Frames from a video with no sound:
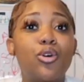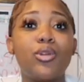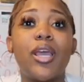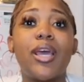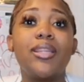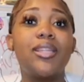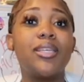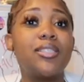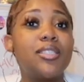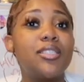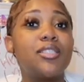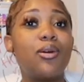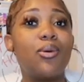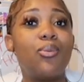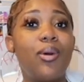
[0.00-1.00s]
yeah, this is
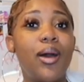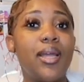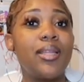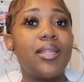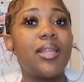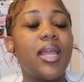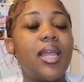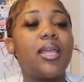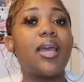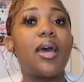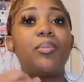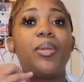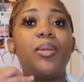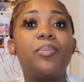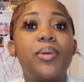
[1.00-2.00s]
the one thing y'all
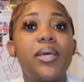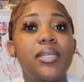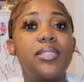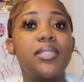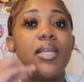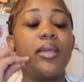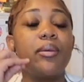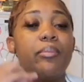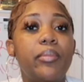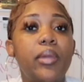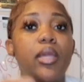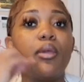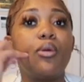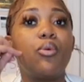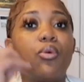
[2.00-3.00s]
be pissing
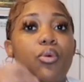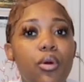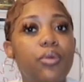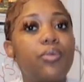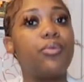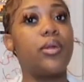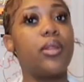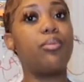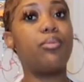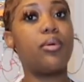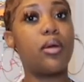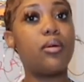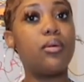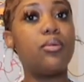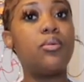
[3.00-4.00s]
me off with,
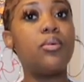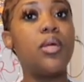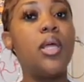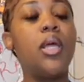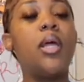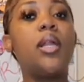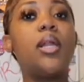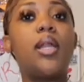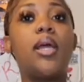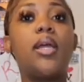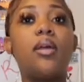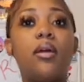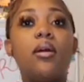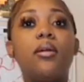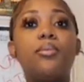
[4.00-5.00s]
bro.
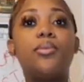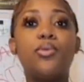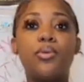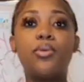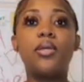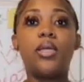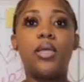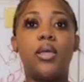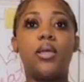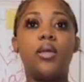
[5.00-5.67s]
Like, come on.